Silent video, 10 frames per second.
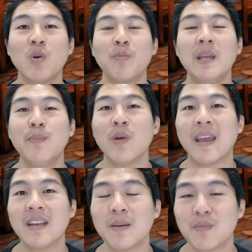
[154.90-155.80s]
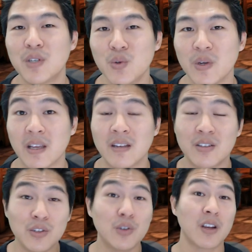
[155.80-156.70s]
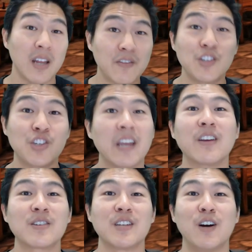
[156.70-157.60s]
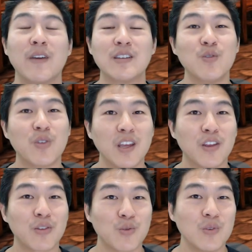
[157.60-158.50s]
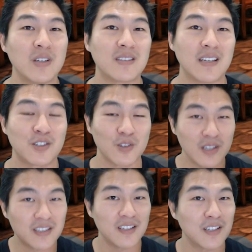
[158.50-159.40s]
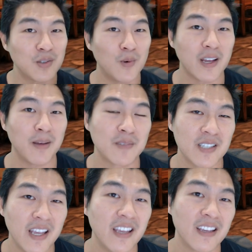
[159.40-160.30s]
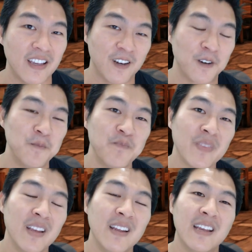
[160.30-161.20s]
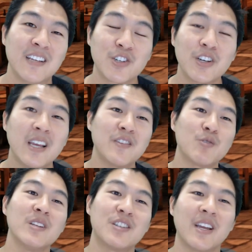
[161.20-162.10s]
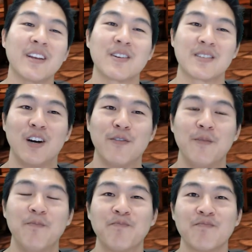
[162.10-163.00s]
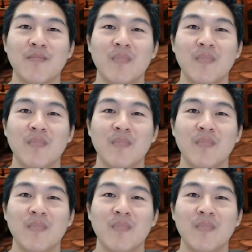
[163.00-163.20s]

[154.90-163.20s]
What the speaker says: And what people end up doing, and you're going to have to check yourself as you think through this, as you're listening to what I'm saying here, is you're going to have to really check yourself.